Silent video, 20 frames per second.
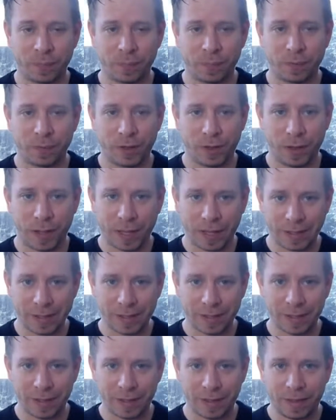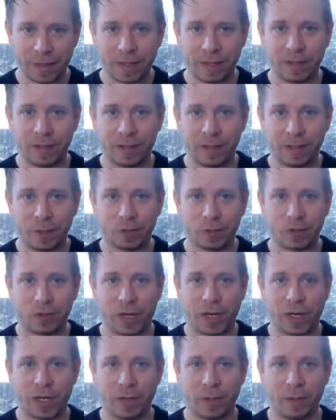So that's the thing that you're
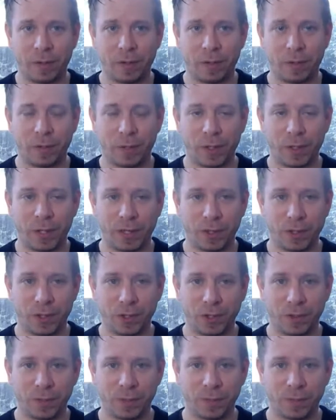tracking with your attention.